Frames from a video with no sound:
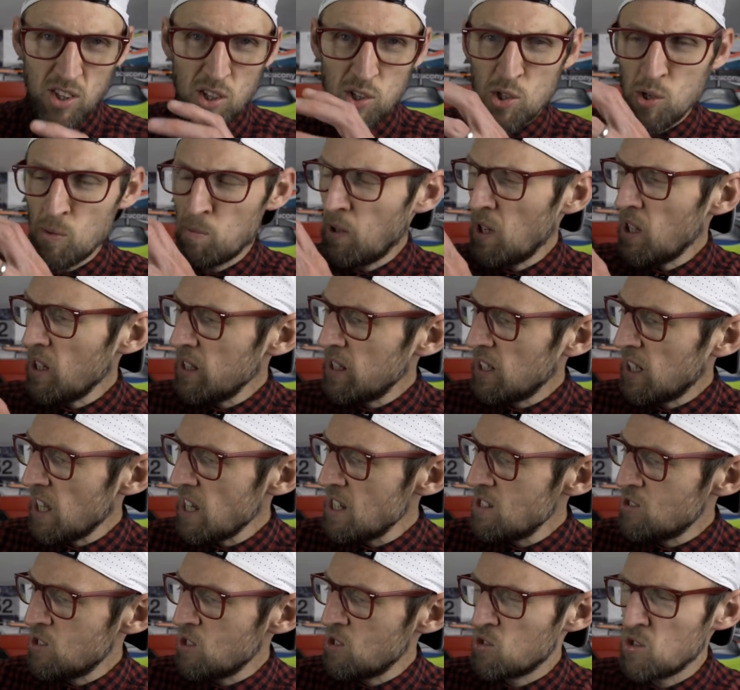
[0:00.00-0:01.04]
The supplied
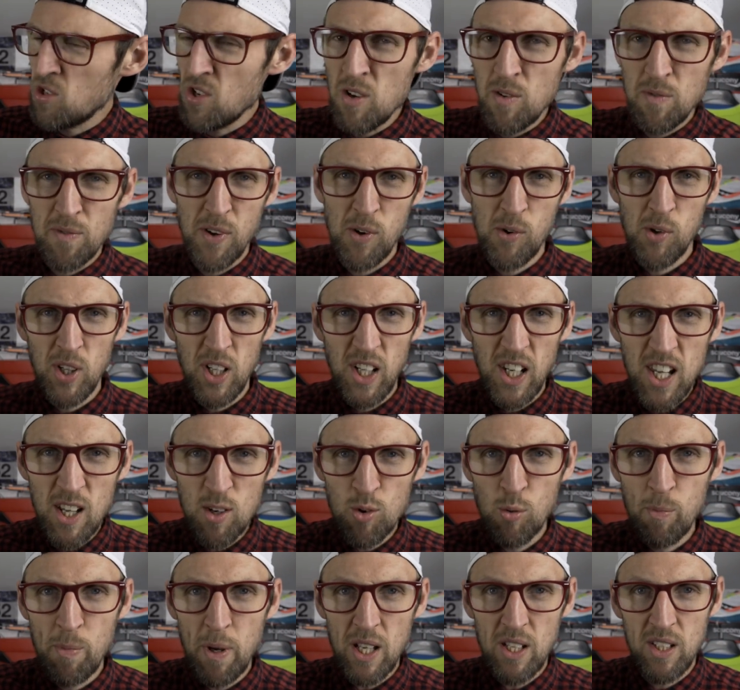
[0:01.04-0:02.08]
laces do feel a
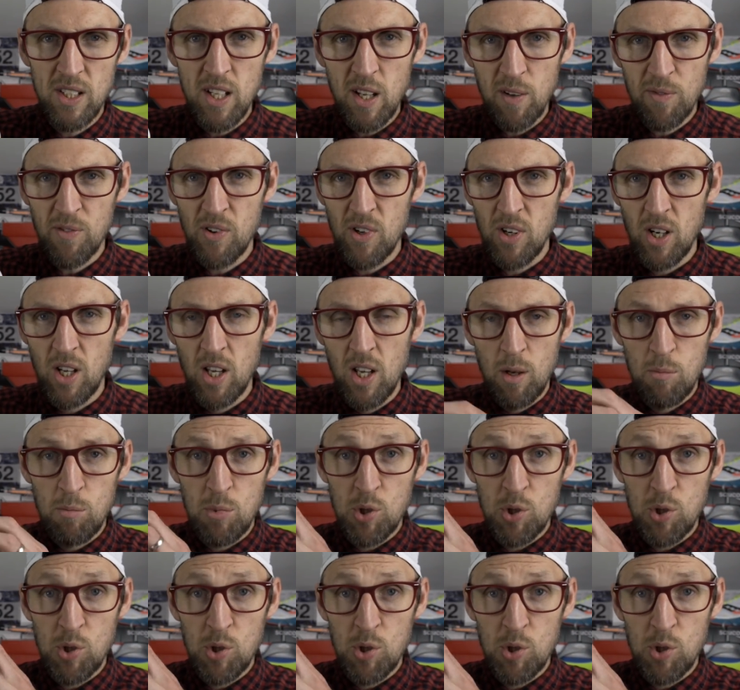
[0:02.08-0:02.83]
little bit different